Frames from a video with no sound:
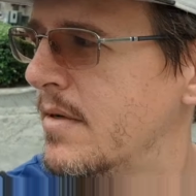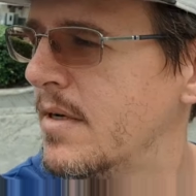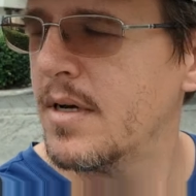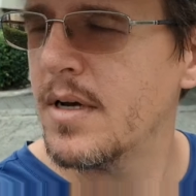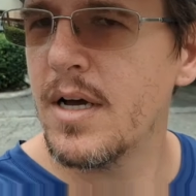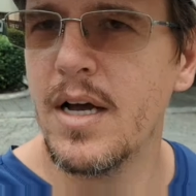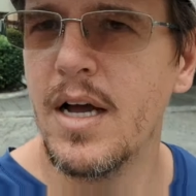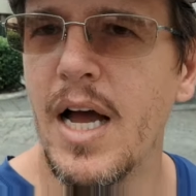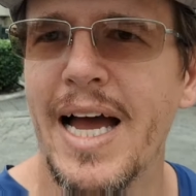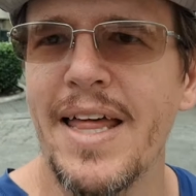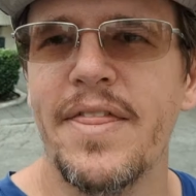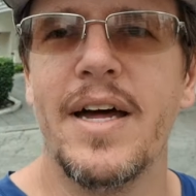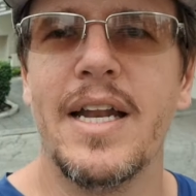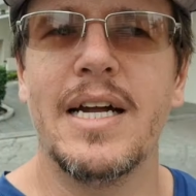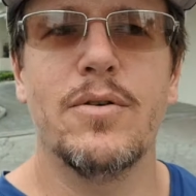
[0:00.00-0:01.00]
Just saying. I
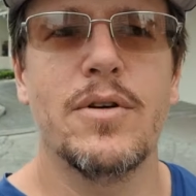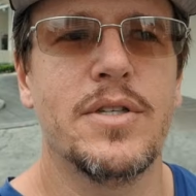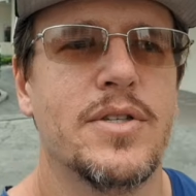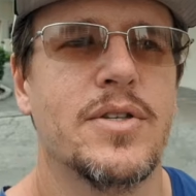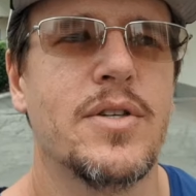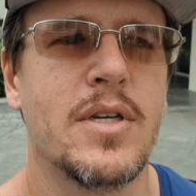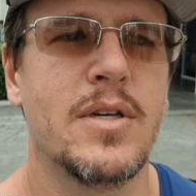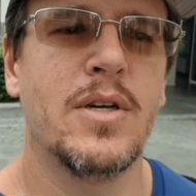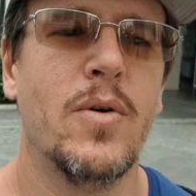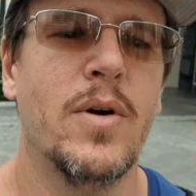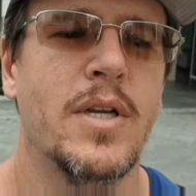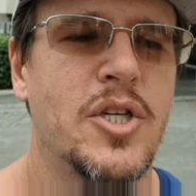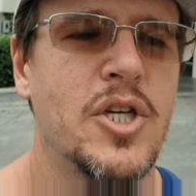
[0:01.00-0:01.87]
thought I was going